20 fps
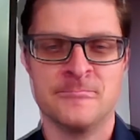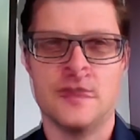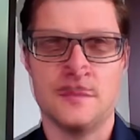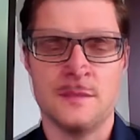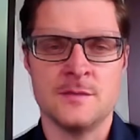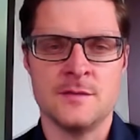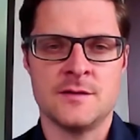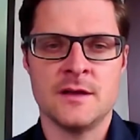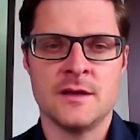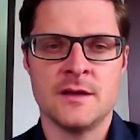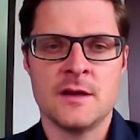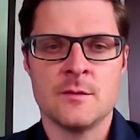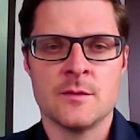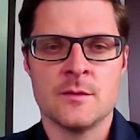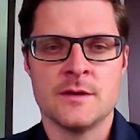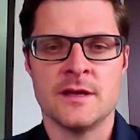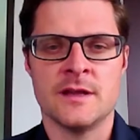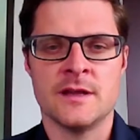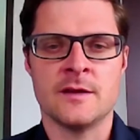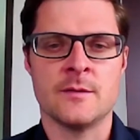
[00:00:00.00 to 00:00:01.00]
The utility
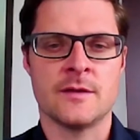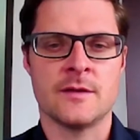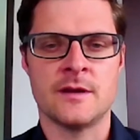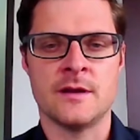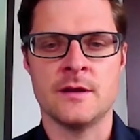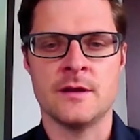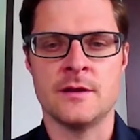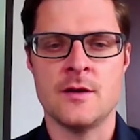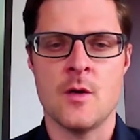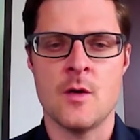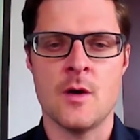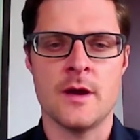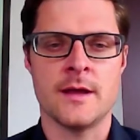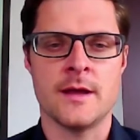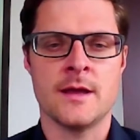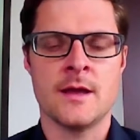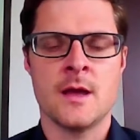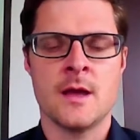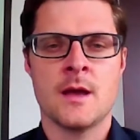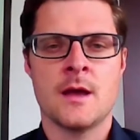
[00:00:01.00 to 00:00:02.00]
we're dealing with in
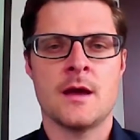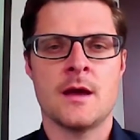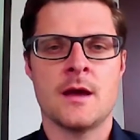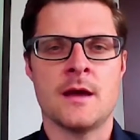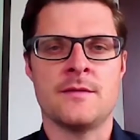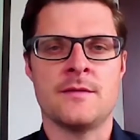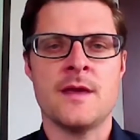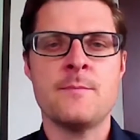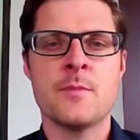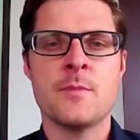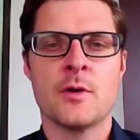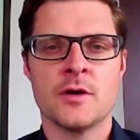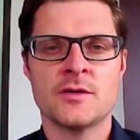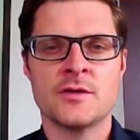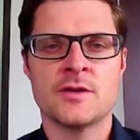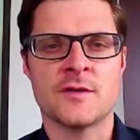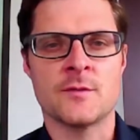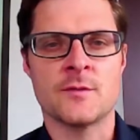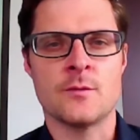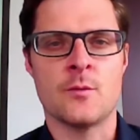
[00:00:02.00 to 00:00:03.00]
Illinois, they
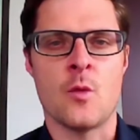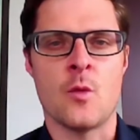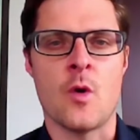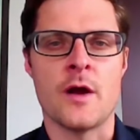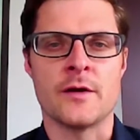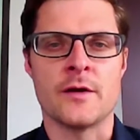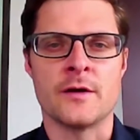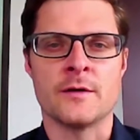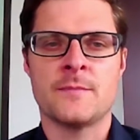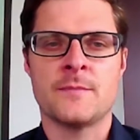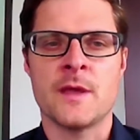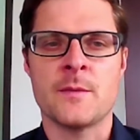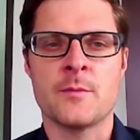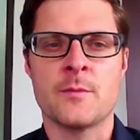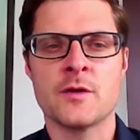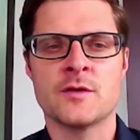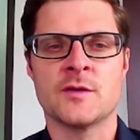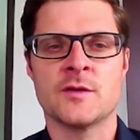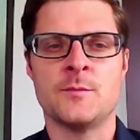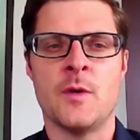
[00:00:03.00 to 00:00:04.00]
purchase water. They
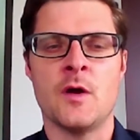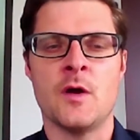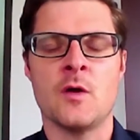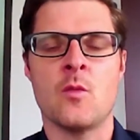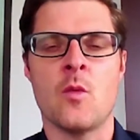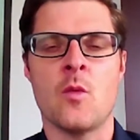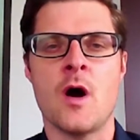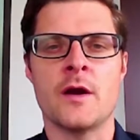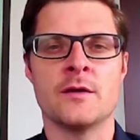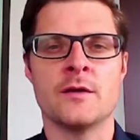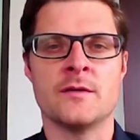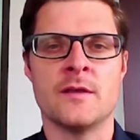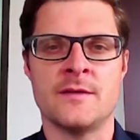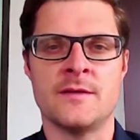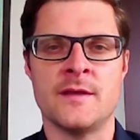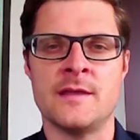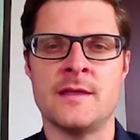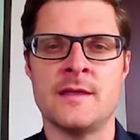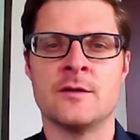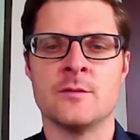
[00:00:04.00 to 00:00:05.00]
purchase bulk water
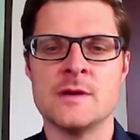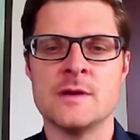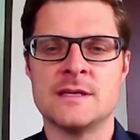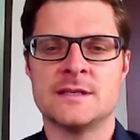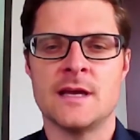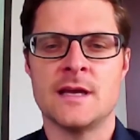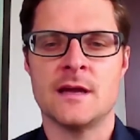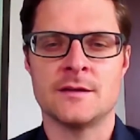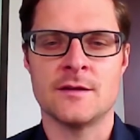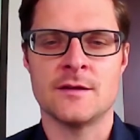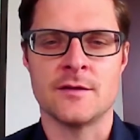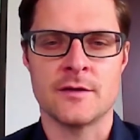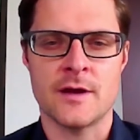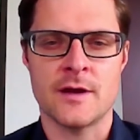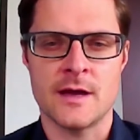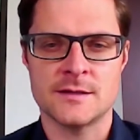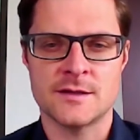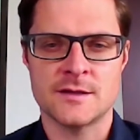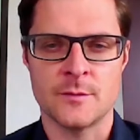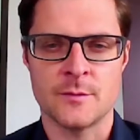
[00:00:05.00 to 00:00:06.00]
that they then resell to their
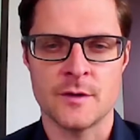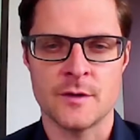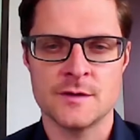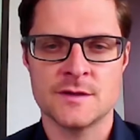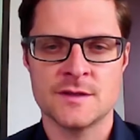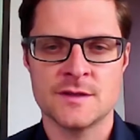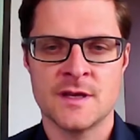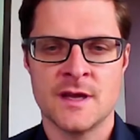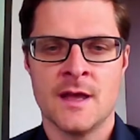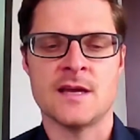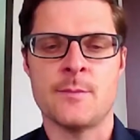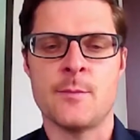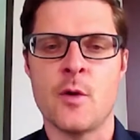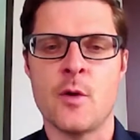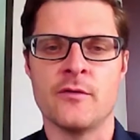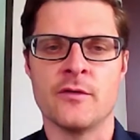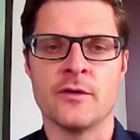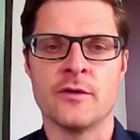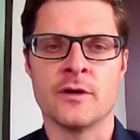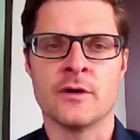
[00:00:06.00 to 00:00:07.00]
customers. It's
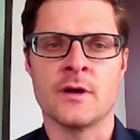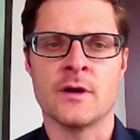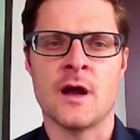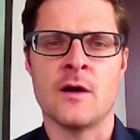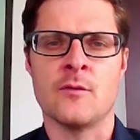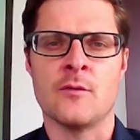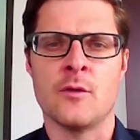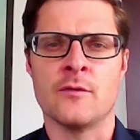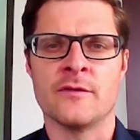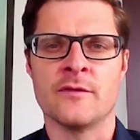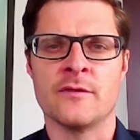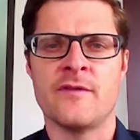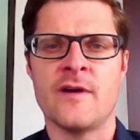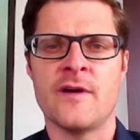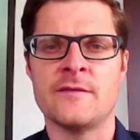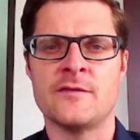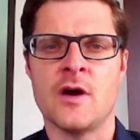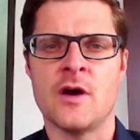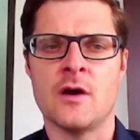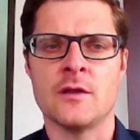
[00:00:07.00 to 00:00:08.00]
up over
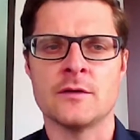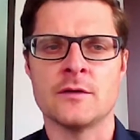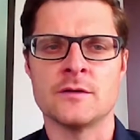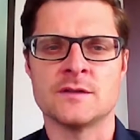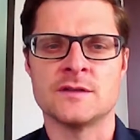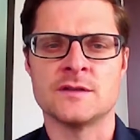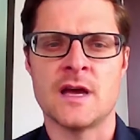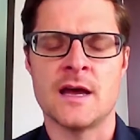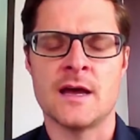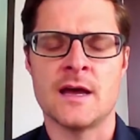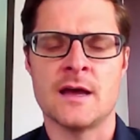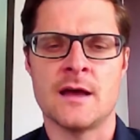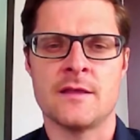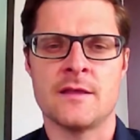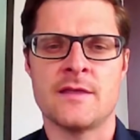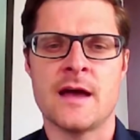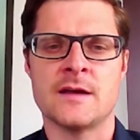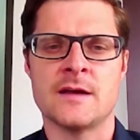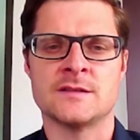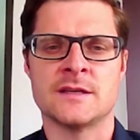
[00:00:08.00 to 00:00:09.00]
$5
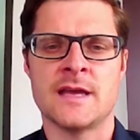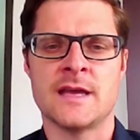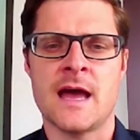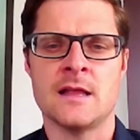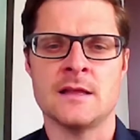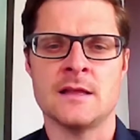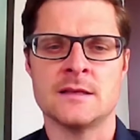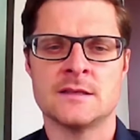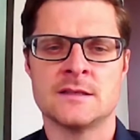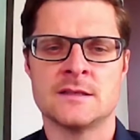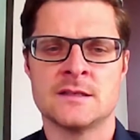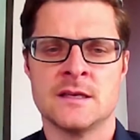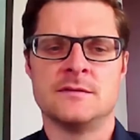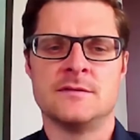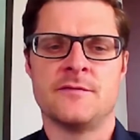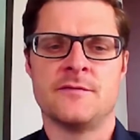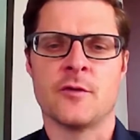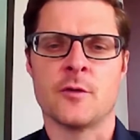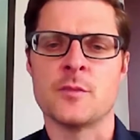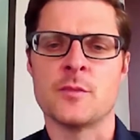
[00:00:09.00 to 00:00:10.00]
a thousand gallons.
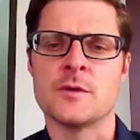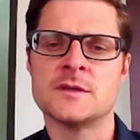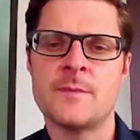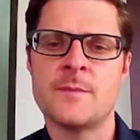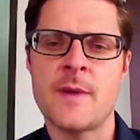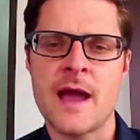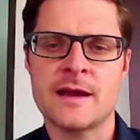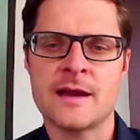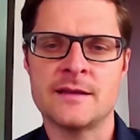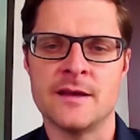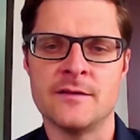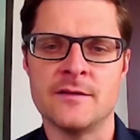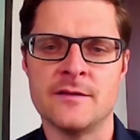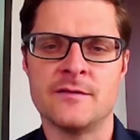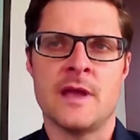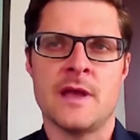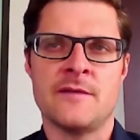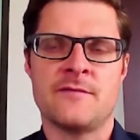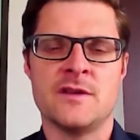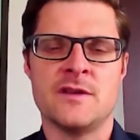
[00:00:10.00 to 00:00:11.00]
For
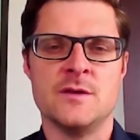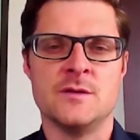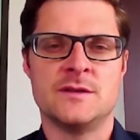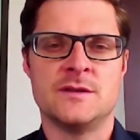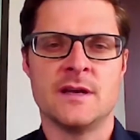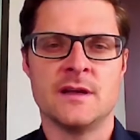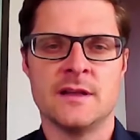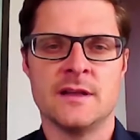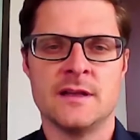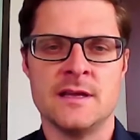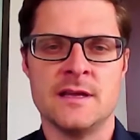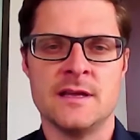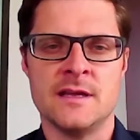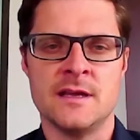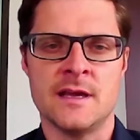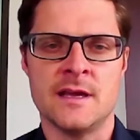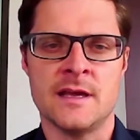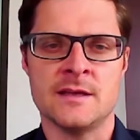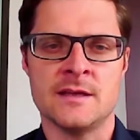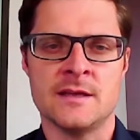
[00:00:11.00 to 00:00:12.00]
perspective, if a
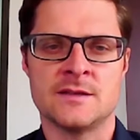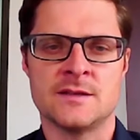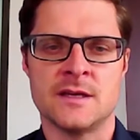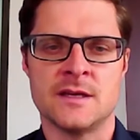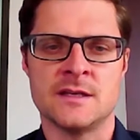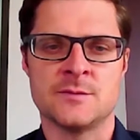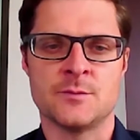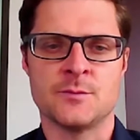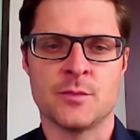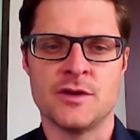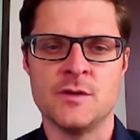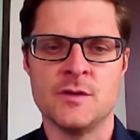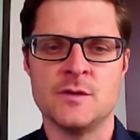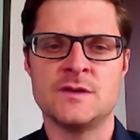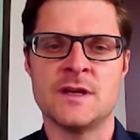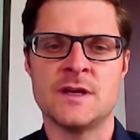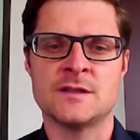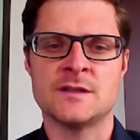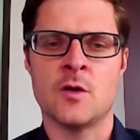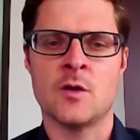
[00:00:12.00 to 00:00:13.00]
utility is
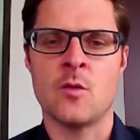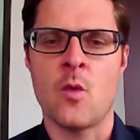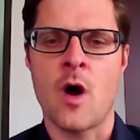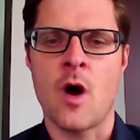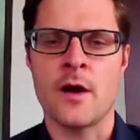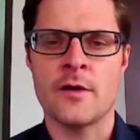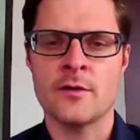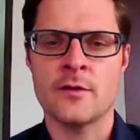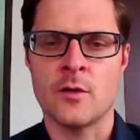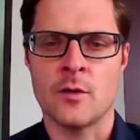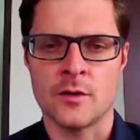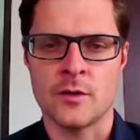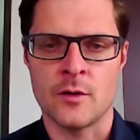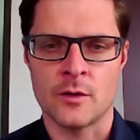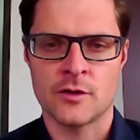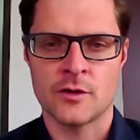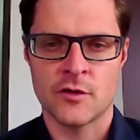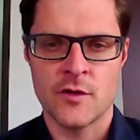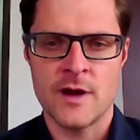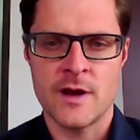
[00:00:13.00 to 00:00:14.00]
producing its own water
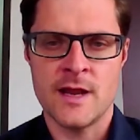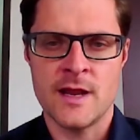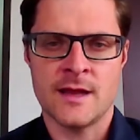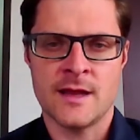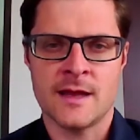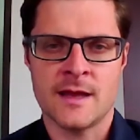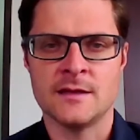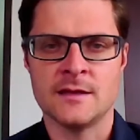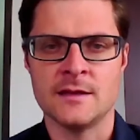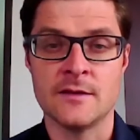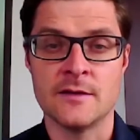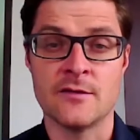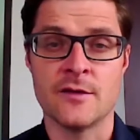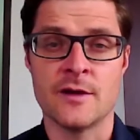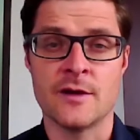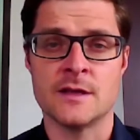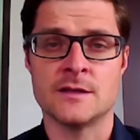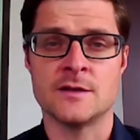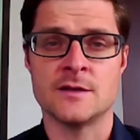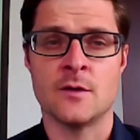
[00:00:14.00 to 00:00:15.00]
or treating and
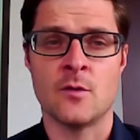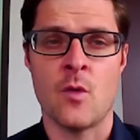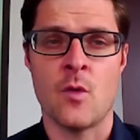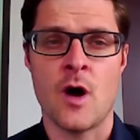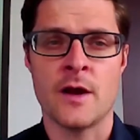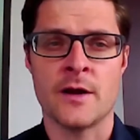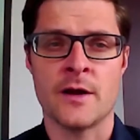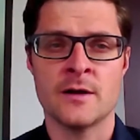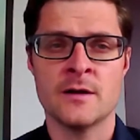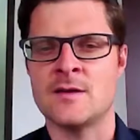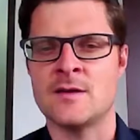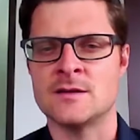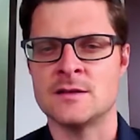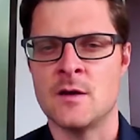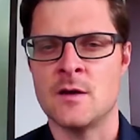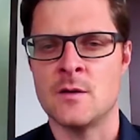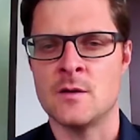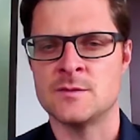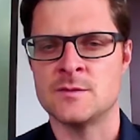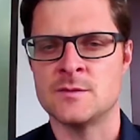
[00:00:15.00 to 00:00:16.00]
delivering its own water, we can
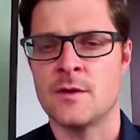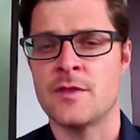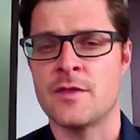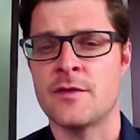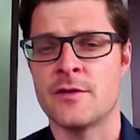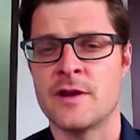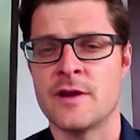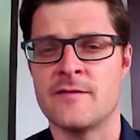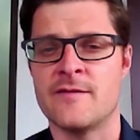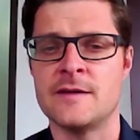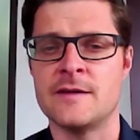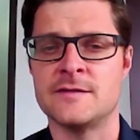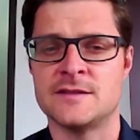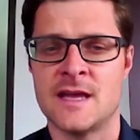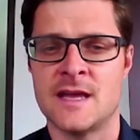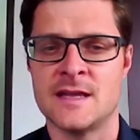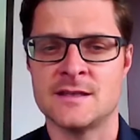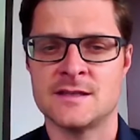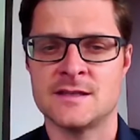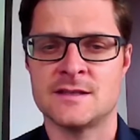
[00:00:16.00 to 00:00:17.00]
get down as low as about
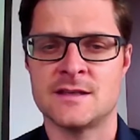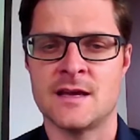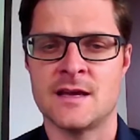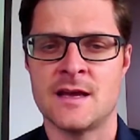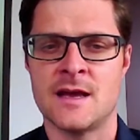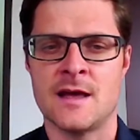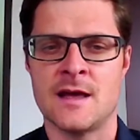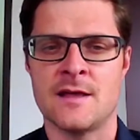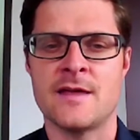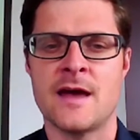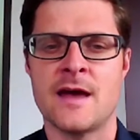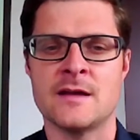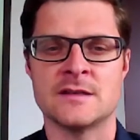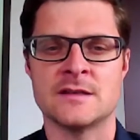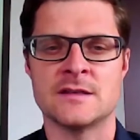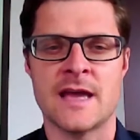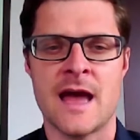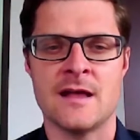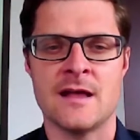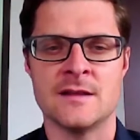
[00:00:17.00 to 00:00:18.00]
35 cents a
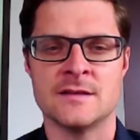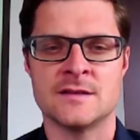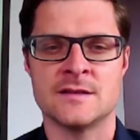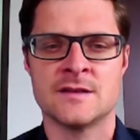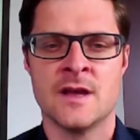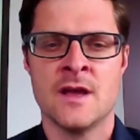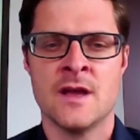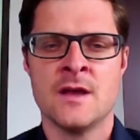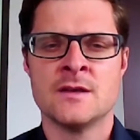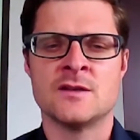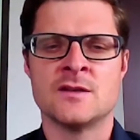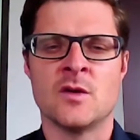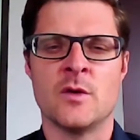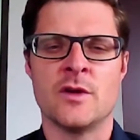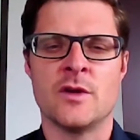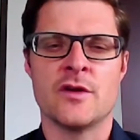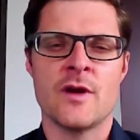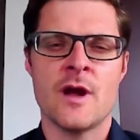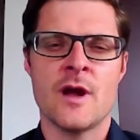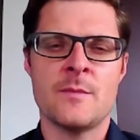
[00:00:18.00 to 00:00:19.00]
thousand gallons.
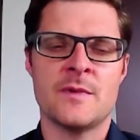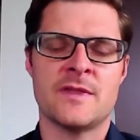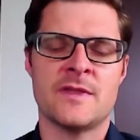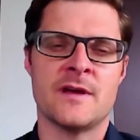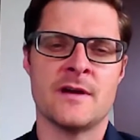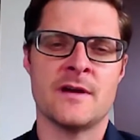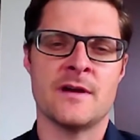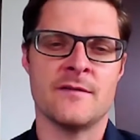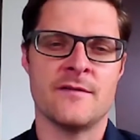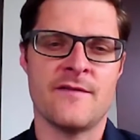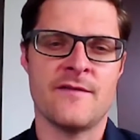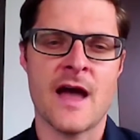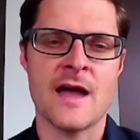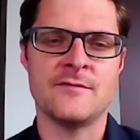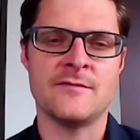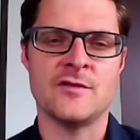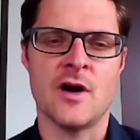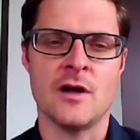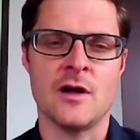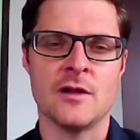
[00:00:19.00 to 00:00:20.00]
So when you're up at the
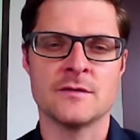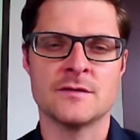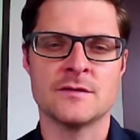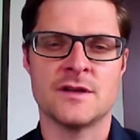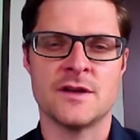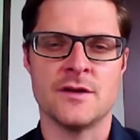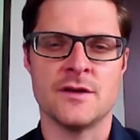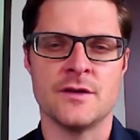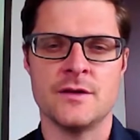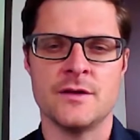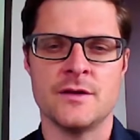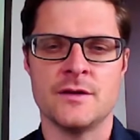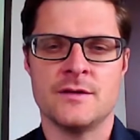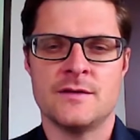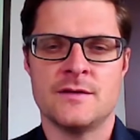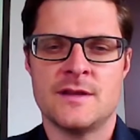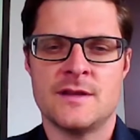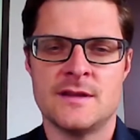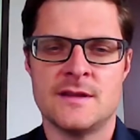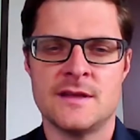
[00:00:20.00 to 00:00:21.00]

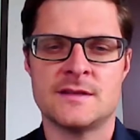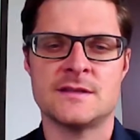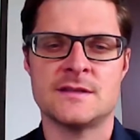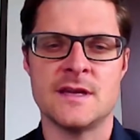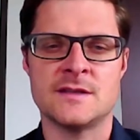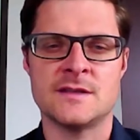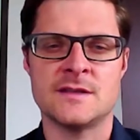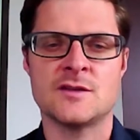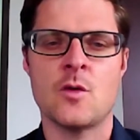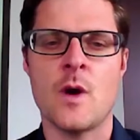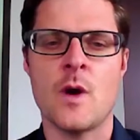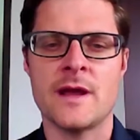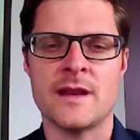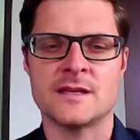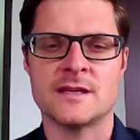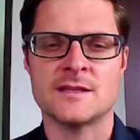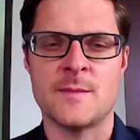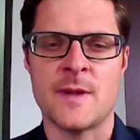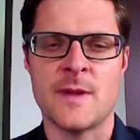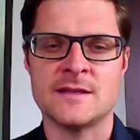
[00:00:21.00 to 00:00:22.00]
$5, it's
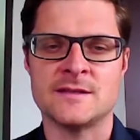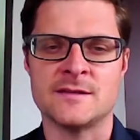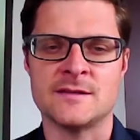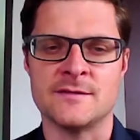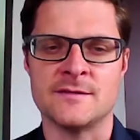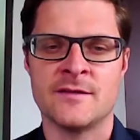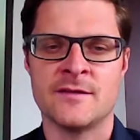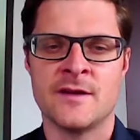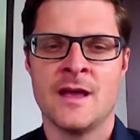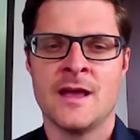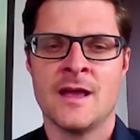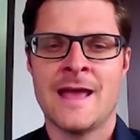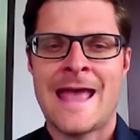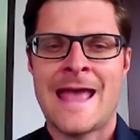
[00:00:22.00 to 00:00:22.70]
quite expensive.